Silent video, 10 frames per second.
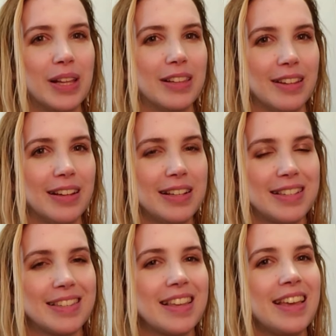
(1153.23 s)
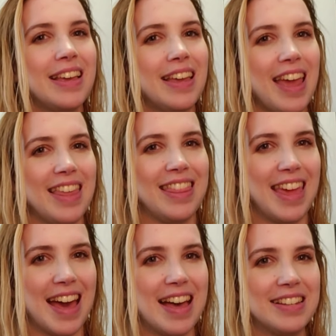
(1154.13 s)
looks in the
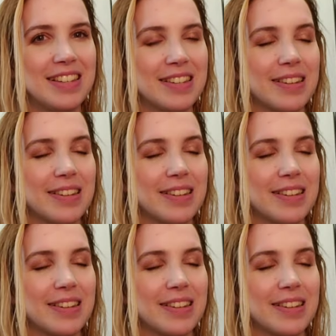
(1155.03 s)
end.